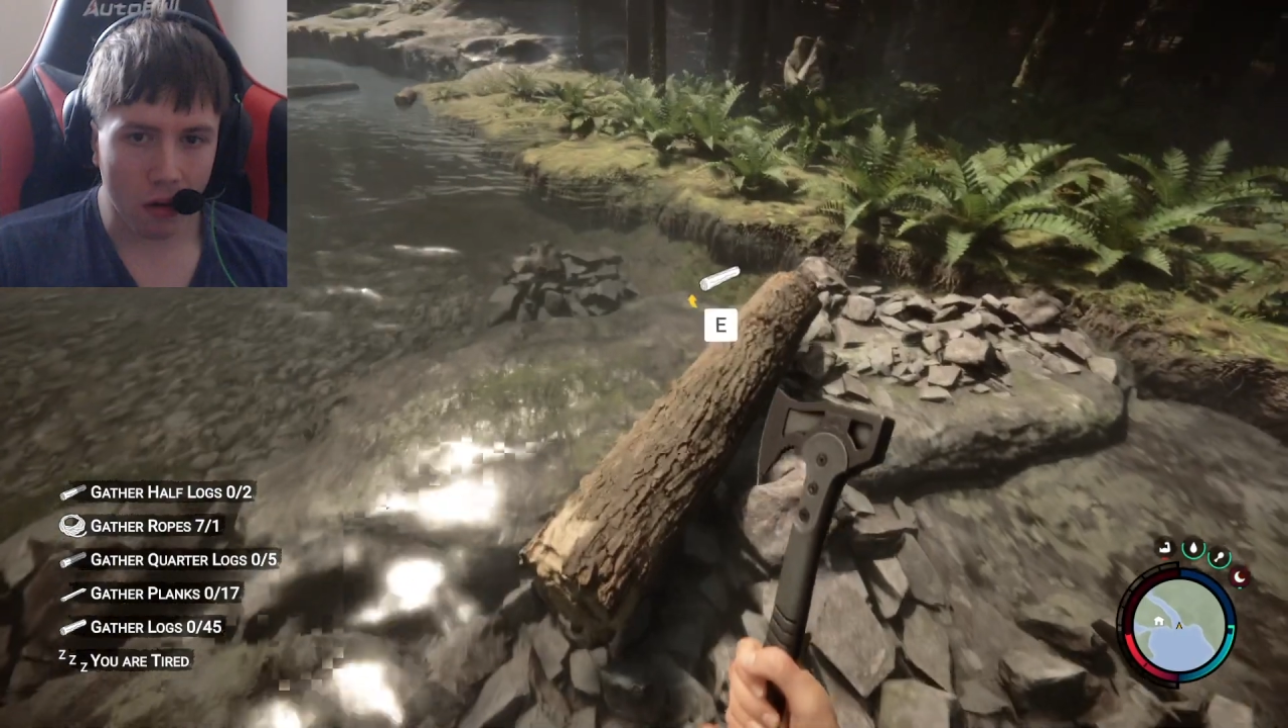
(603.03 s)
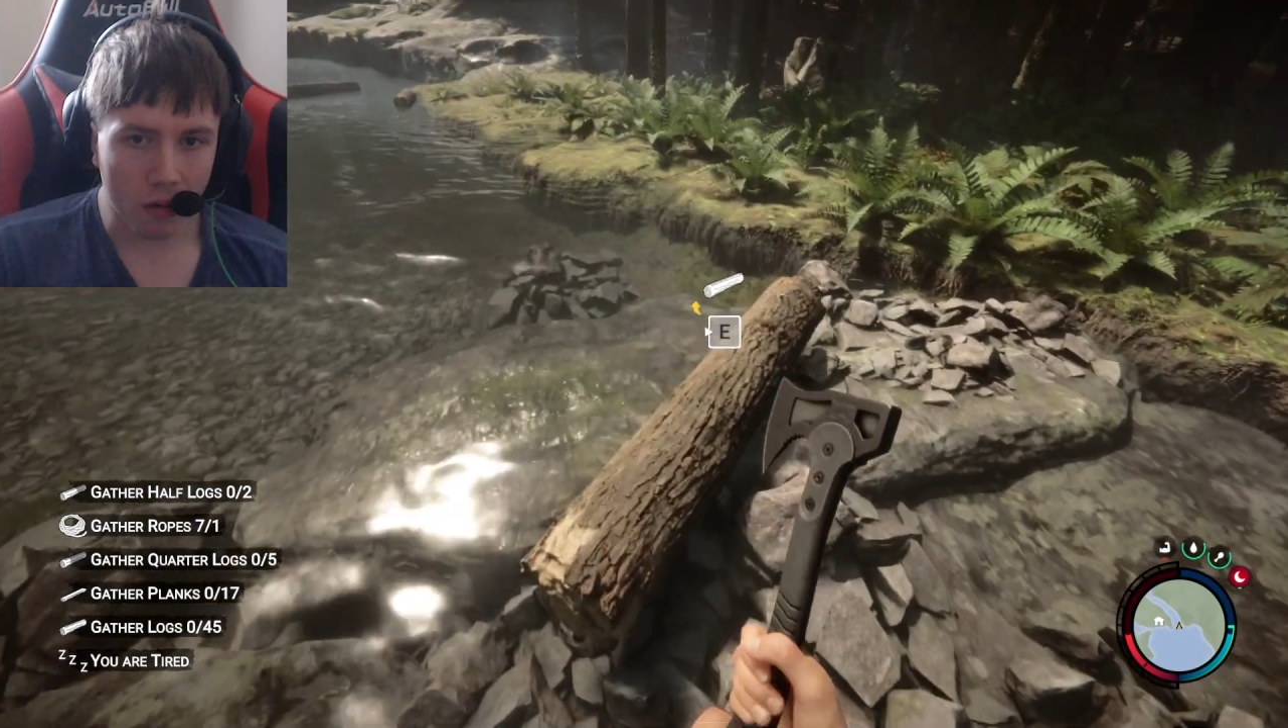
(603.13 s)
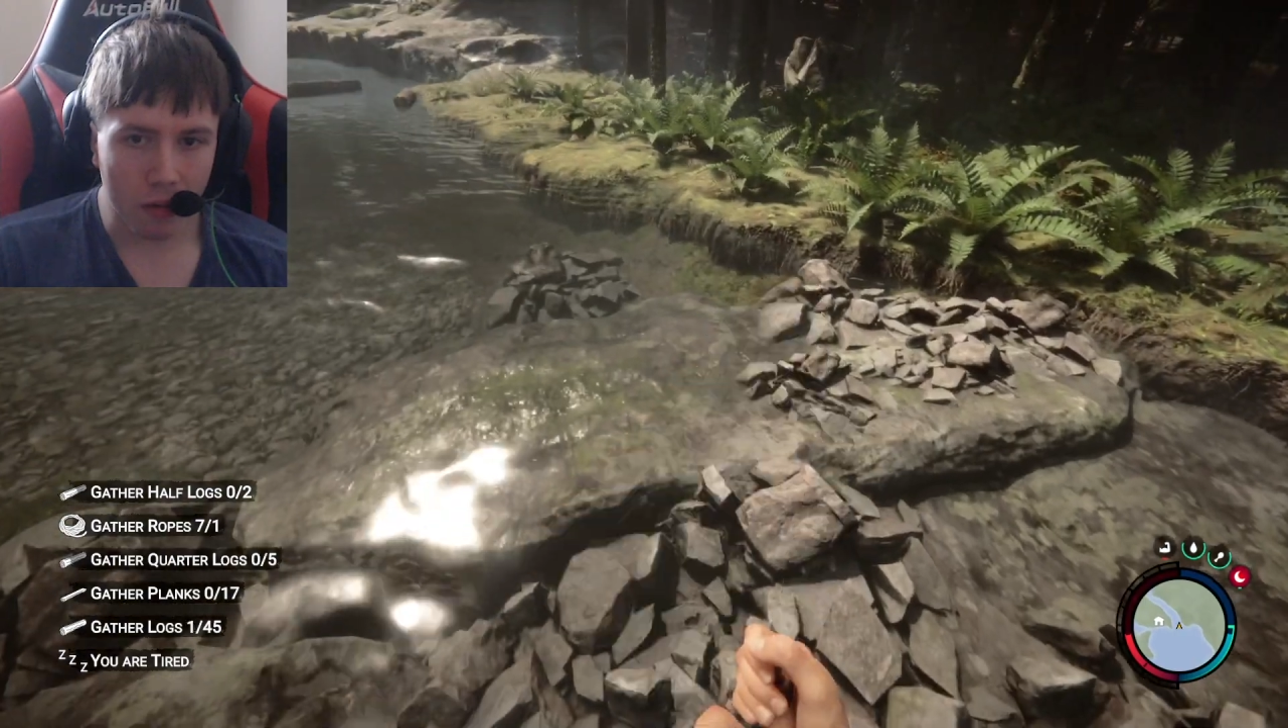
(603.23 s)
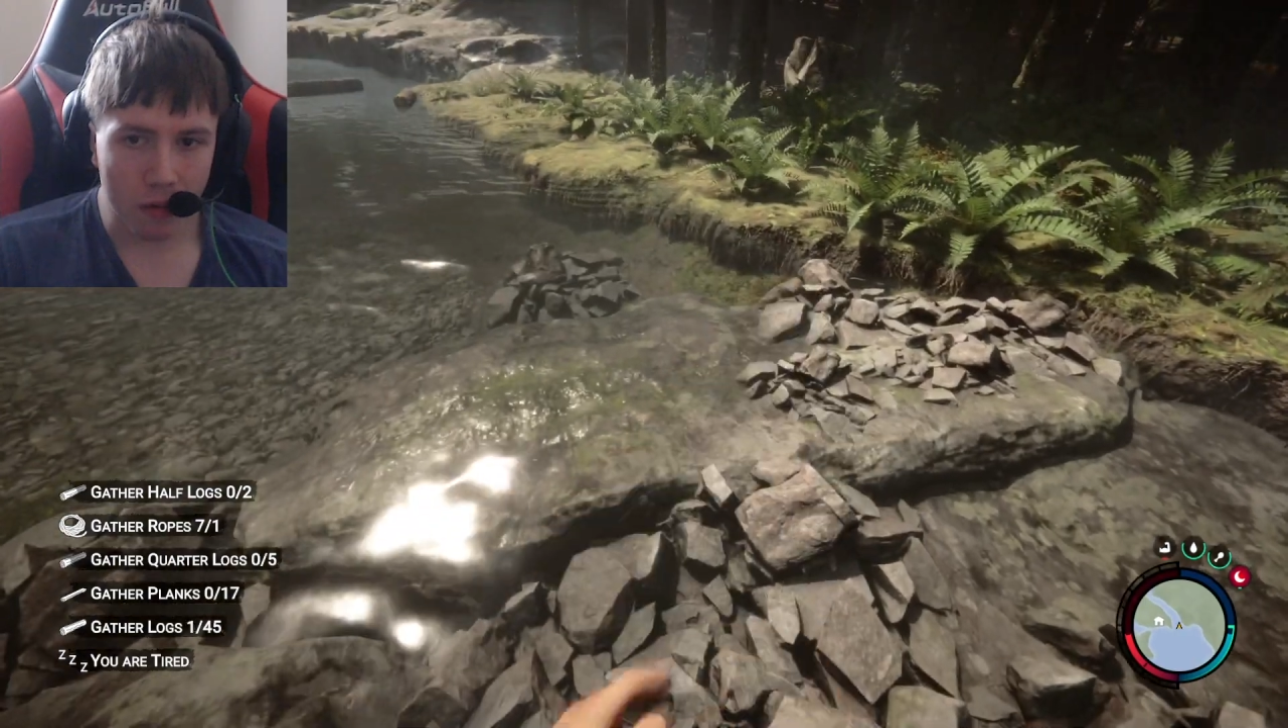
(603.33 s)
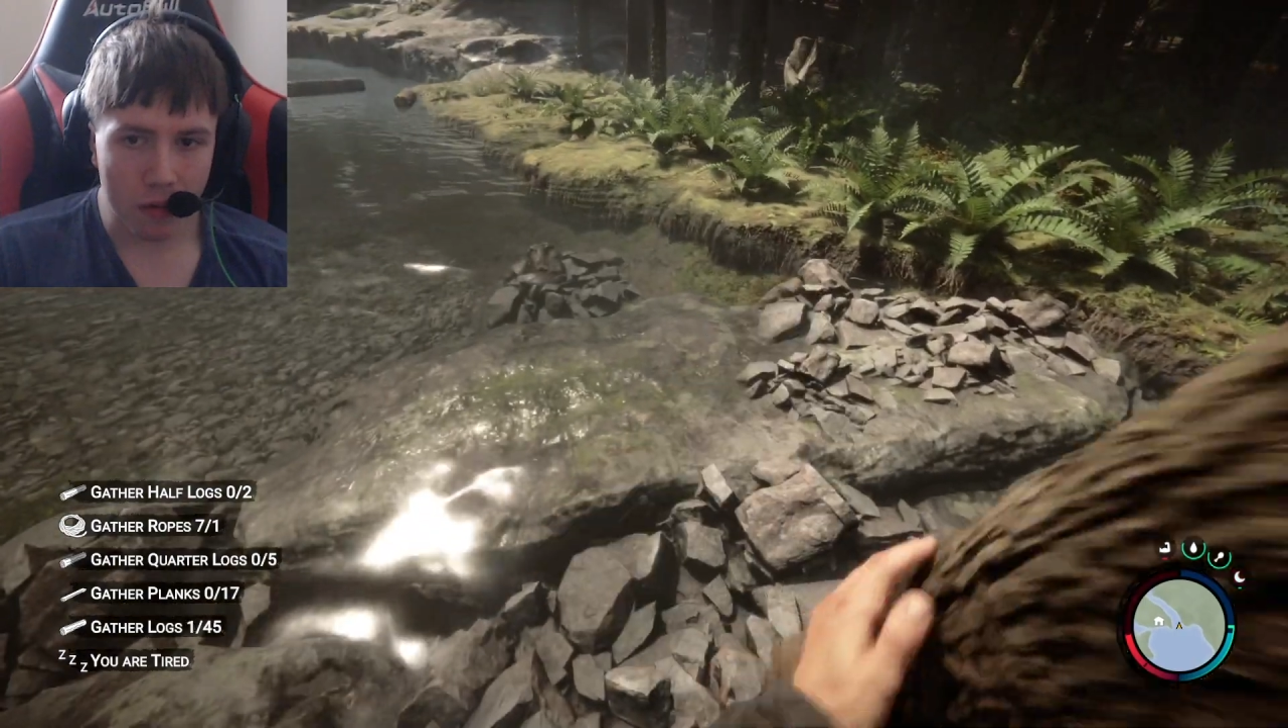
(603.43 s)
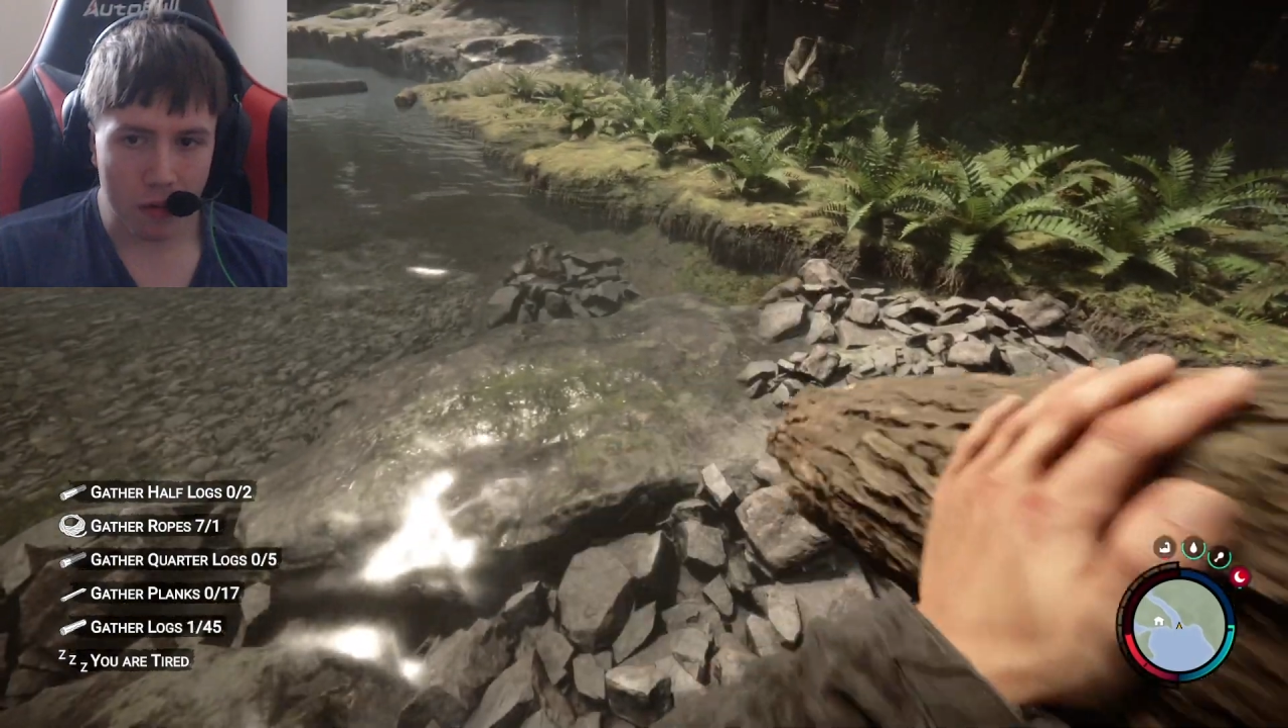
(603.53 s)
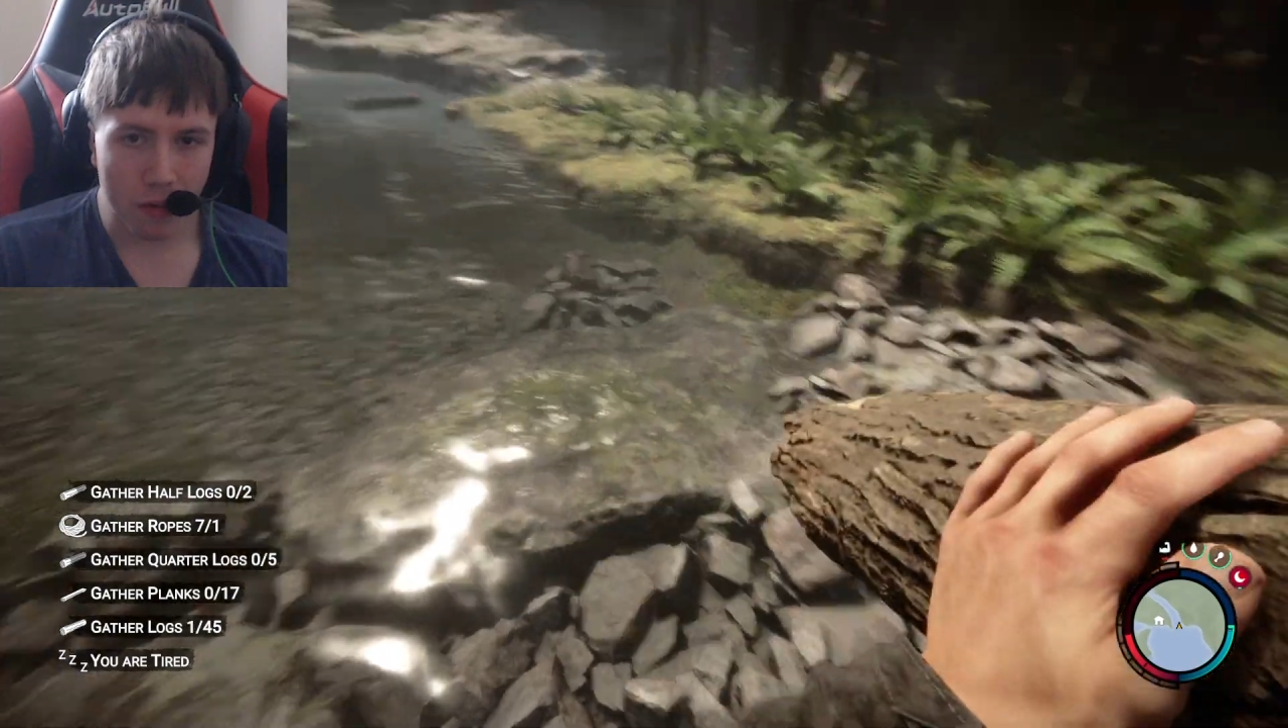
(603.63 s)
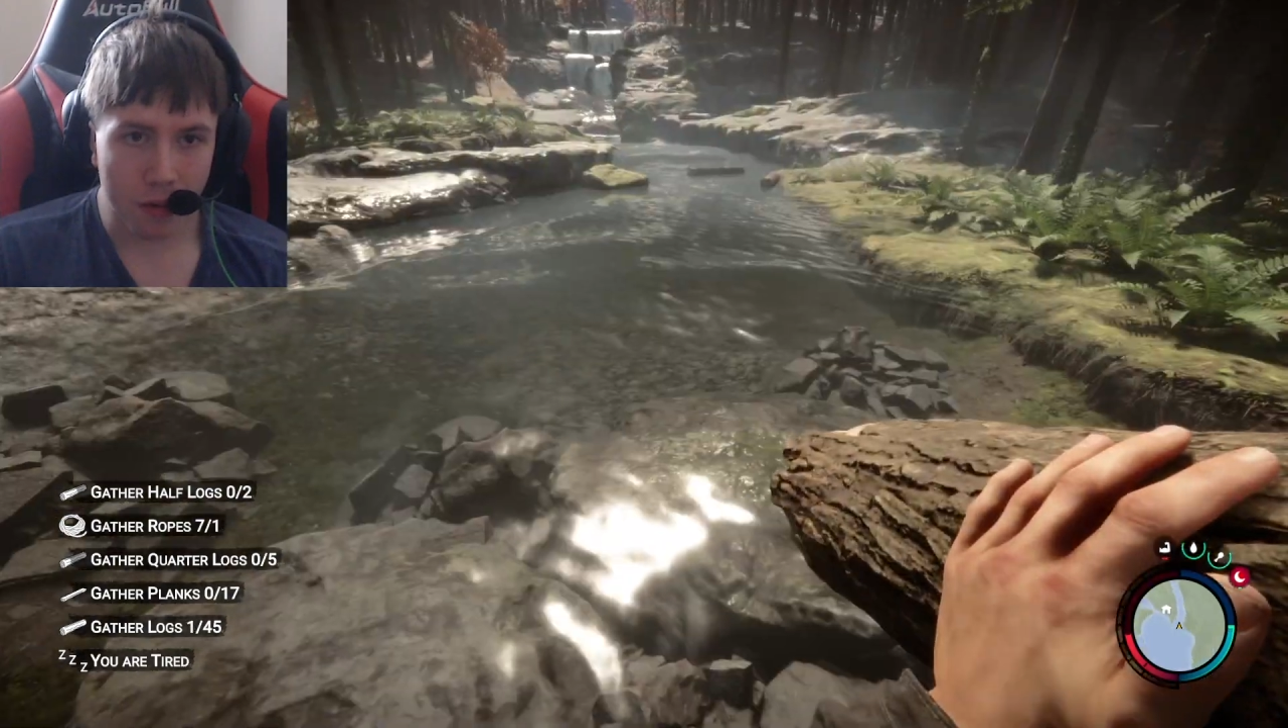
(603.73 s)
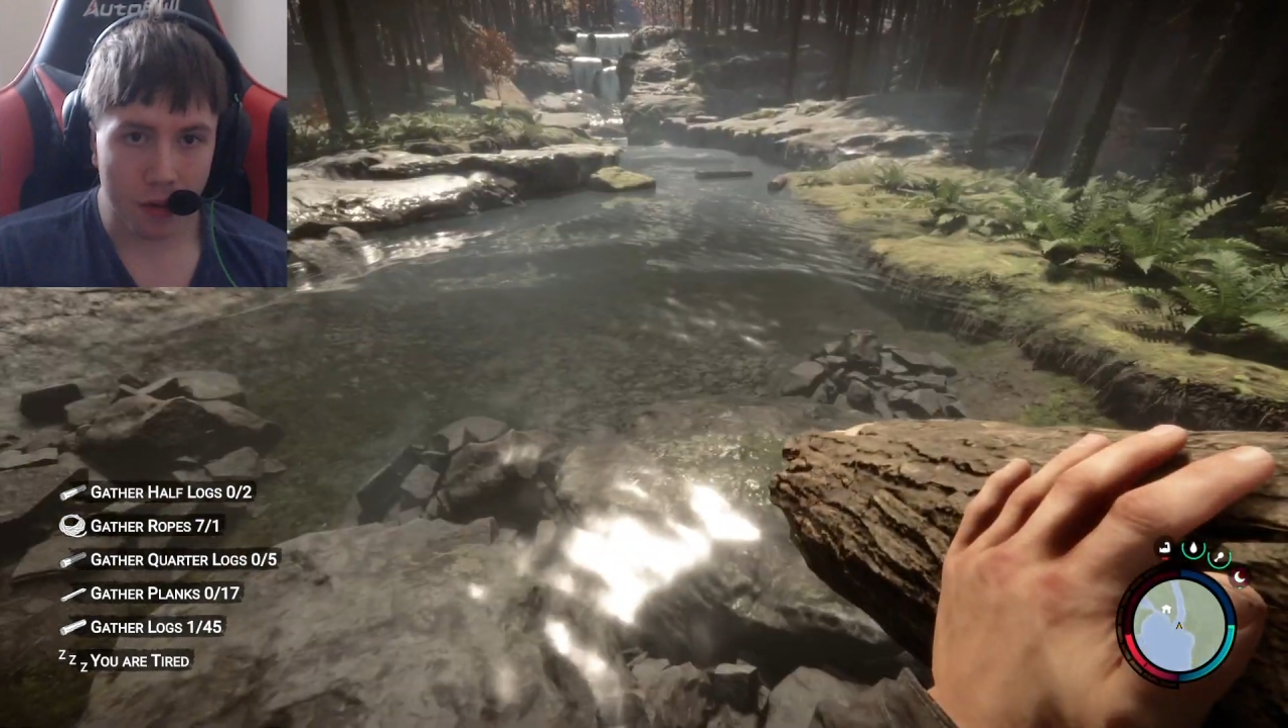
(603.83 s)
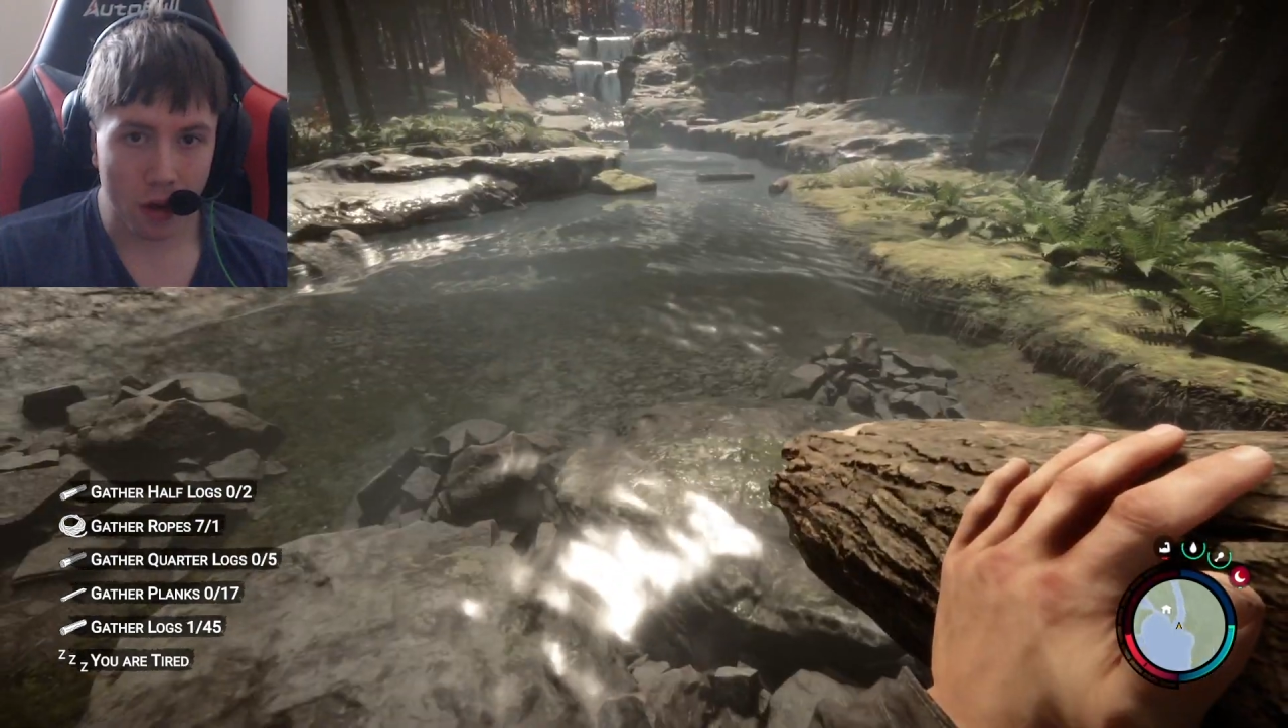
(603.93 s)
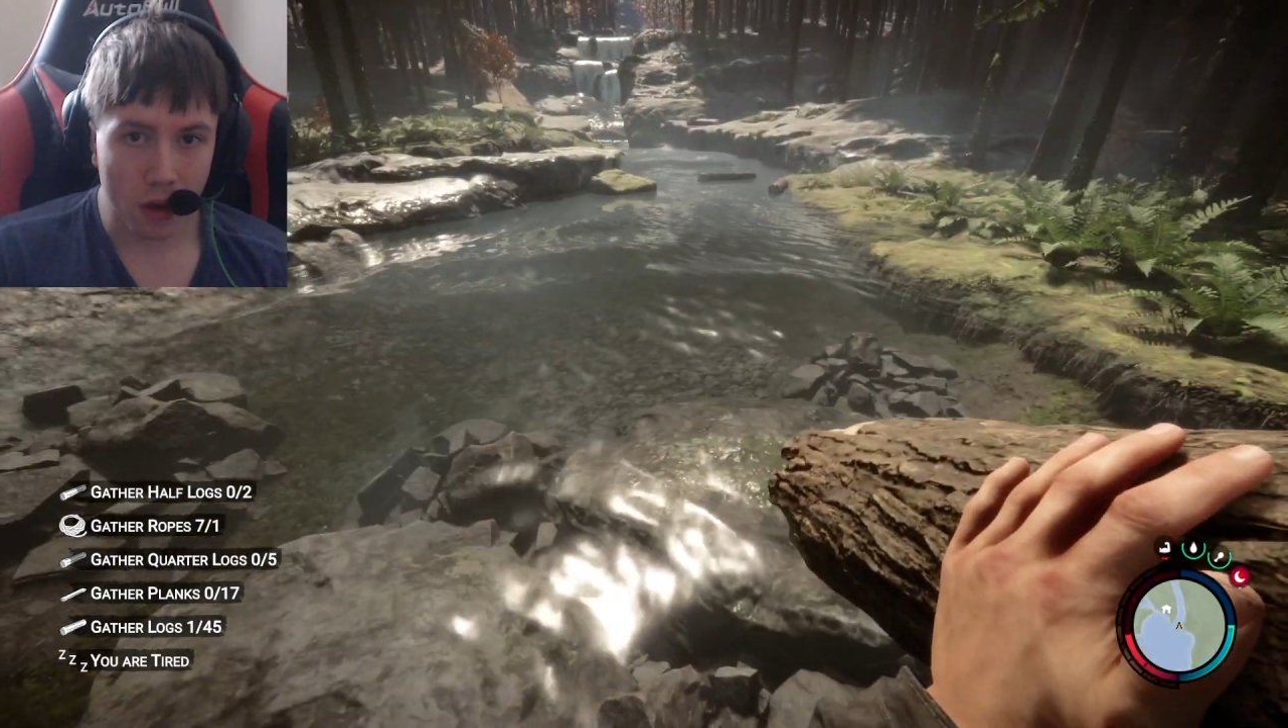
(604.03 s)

earth